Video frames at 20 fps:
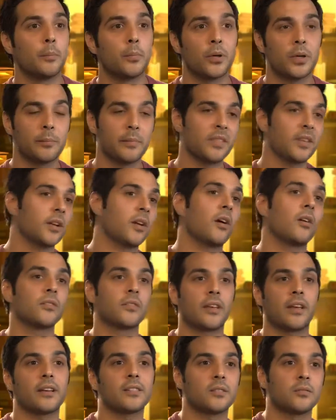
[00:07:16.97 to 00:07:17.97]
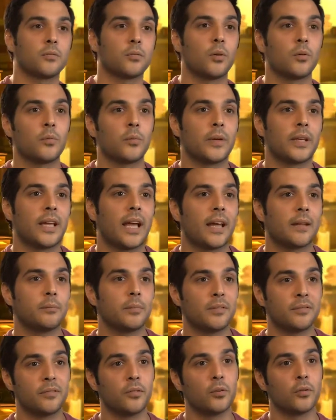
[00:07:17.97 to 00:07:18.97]
but put him in the context of what we
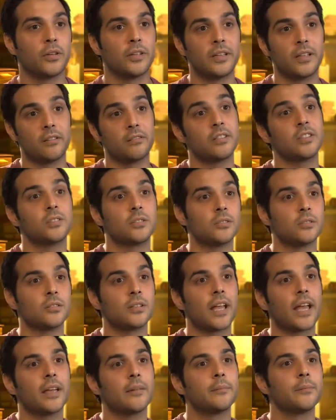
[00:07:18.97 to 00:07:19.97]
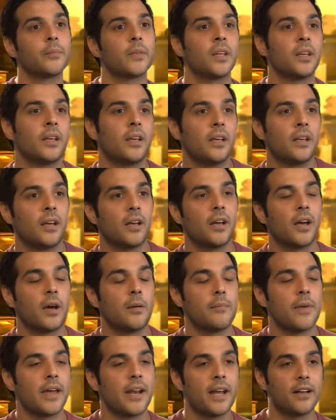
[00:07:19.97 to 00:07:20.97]
had before in the original game.
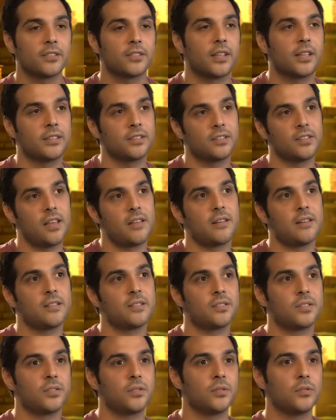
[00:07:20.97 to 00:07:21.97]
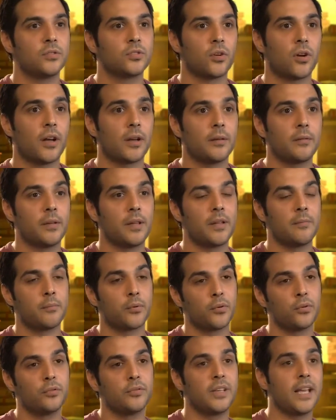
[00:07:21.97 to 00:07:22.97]
And our challenge then is to try and
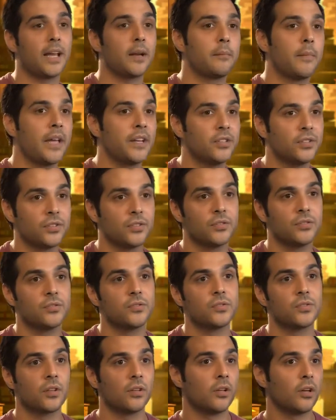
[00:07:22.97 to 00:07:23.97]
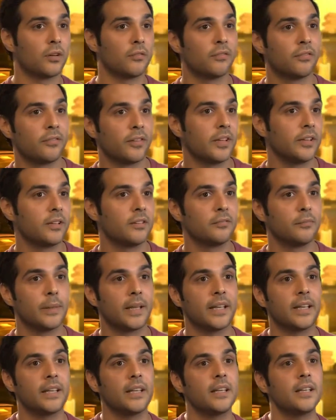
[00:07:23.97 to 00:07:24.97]
improve the animations, the look and feel of
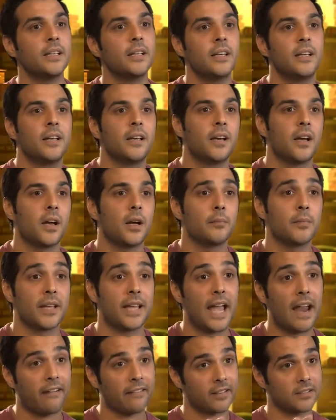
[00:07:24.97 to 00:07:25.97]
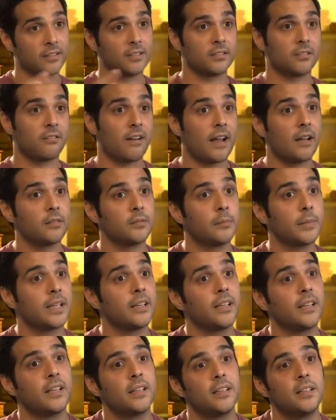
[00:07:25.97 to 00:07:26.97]
Mickey, the characters around
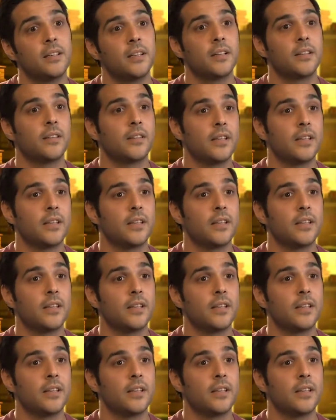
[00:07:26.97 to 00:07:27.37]
Mickey,